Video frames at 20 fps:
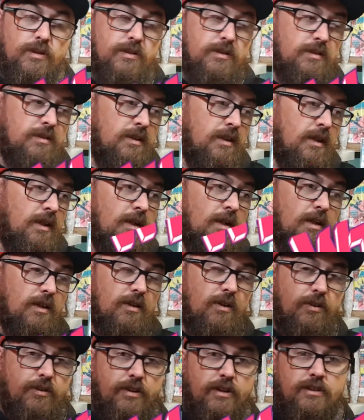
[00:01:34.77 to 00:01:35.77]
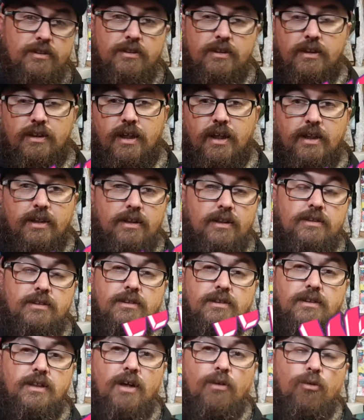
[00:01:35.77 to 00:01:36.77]
it's got this and
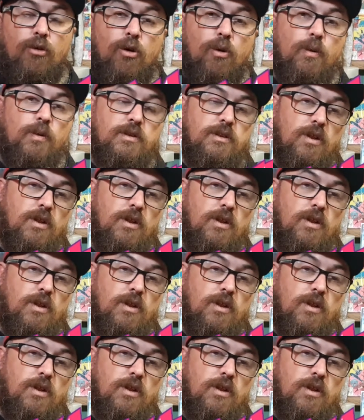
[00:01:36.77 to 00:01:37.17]
that wrong with.